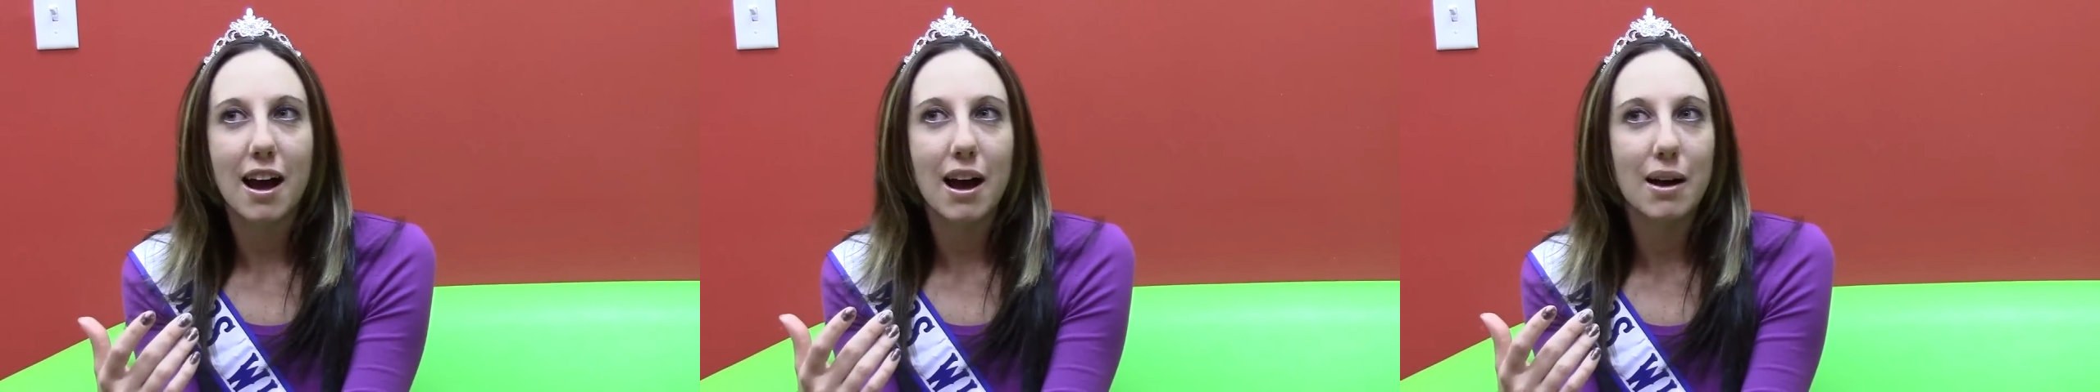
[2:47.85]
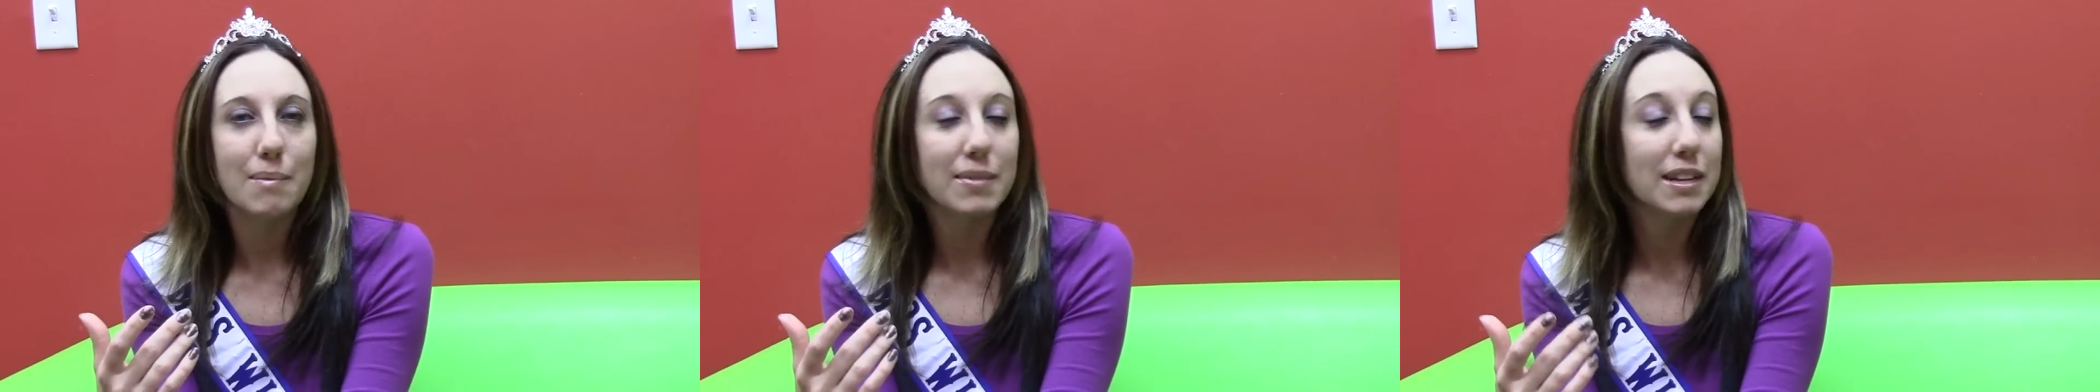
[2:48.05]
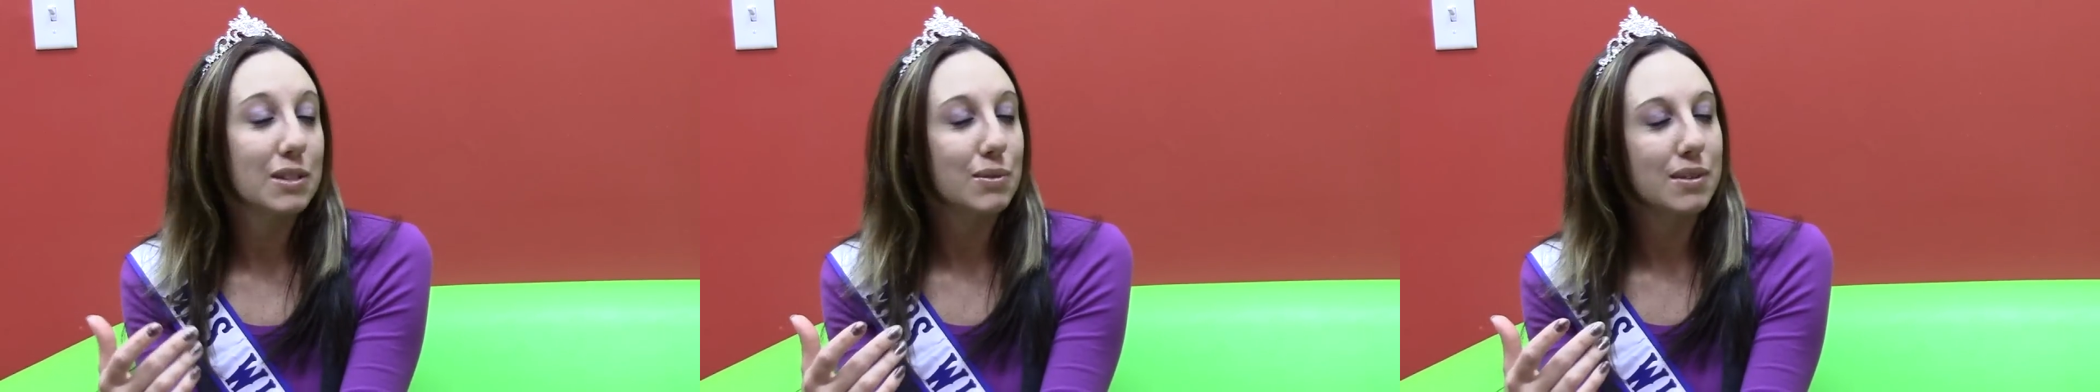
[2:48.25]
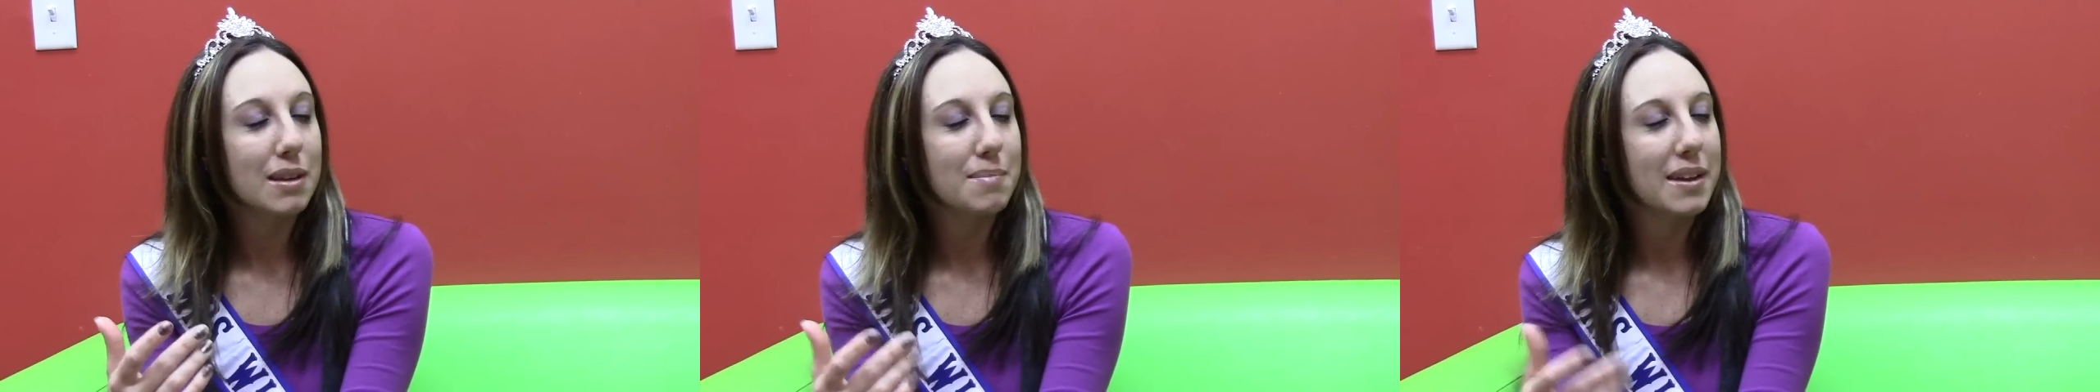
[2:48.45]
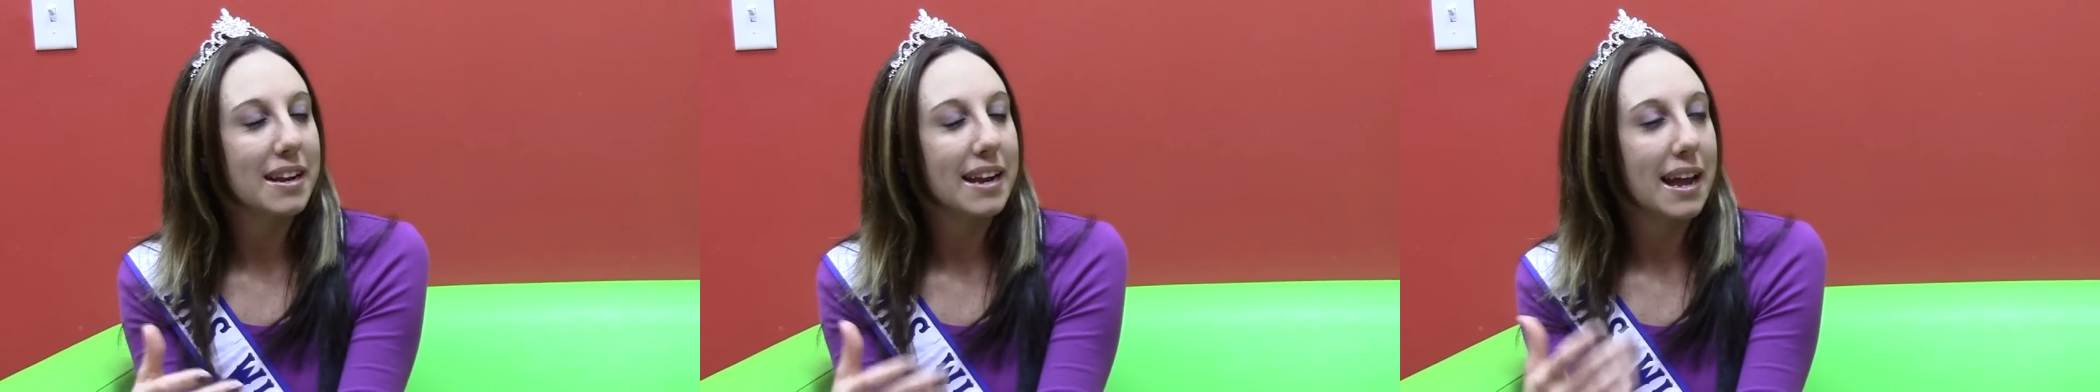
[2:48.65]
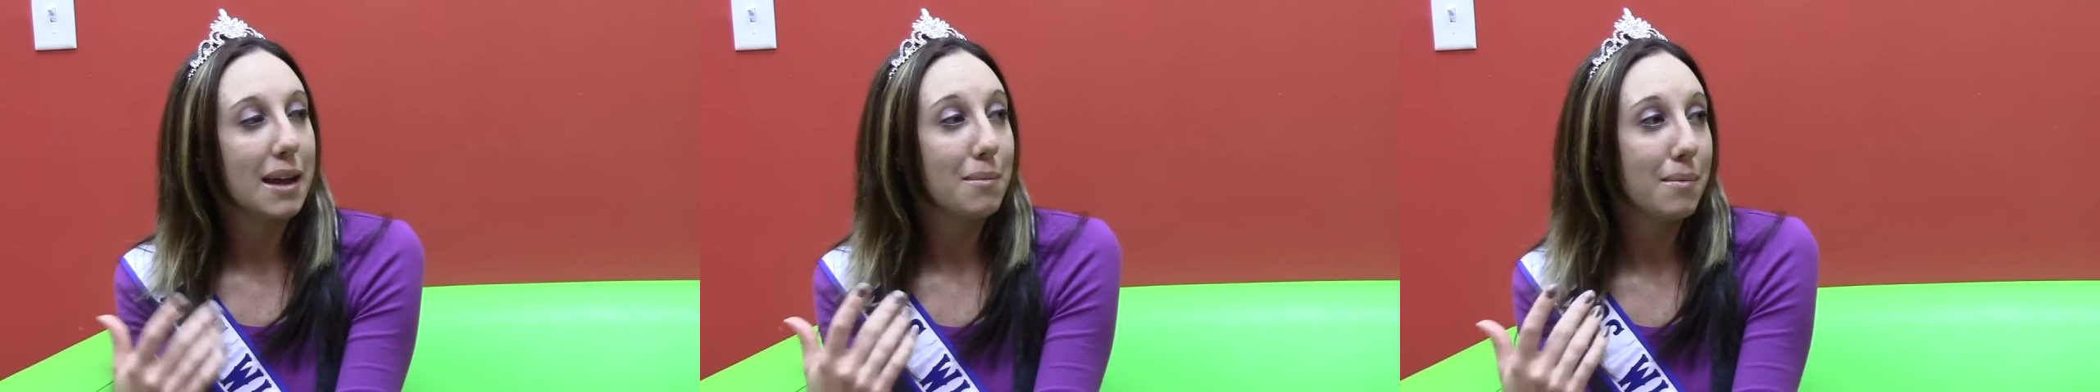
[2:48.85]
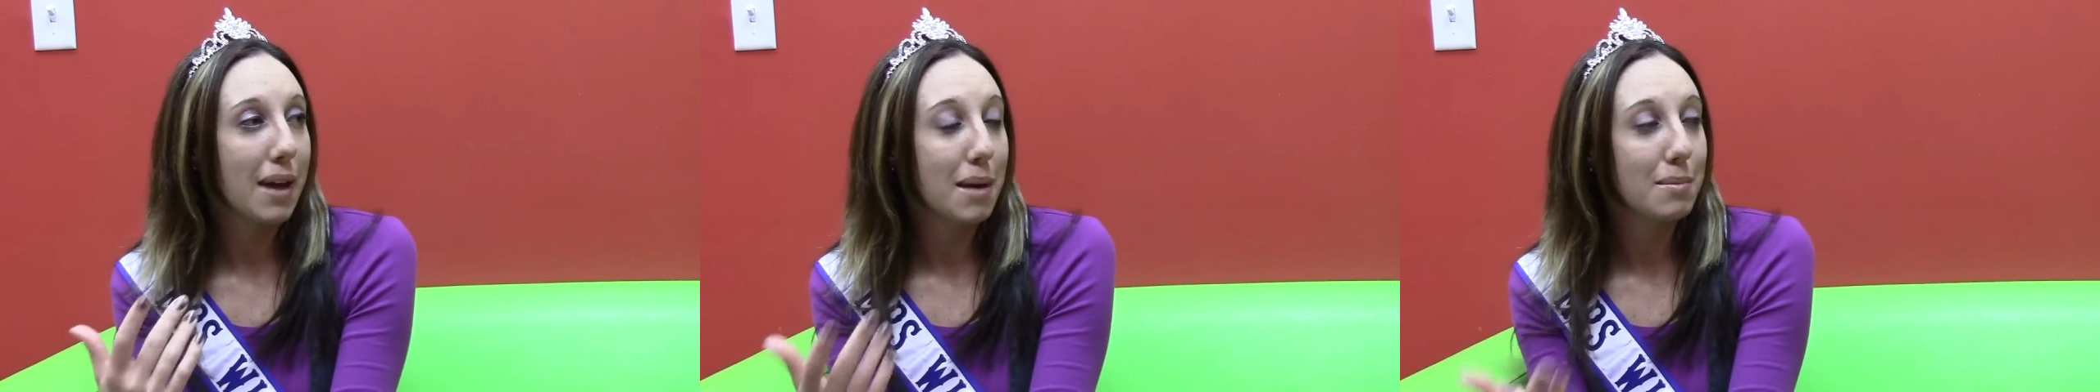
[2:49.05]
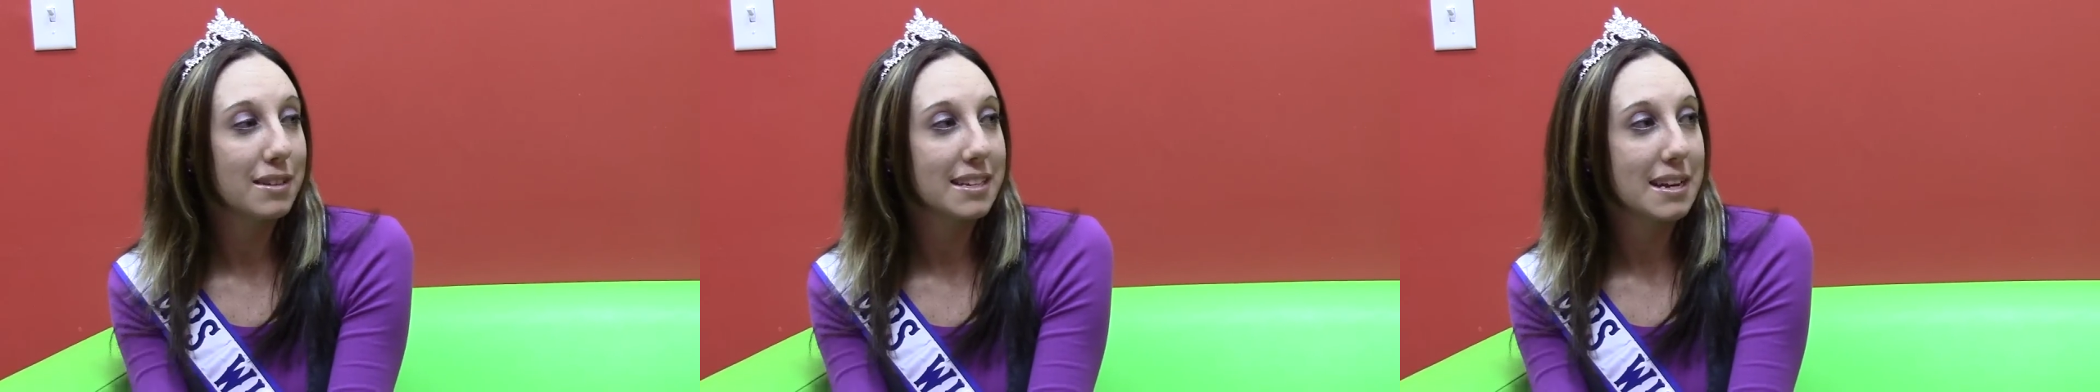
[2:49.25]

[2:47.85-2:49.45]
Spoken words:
It's really being able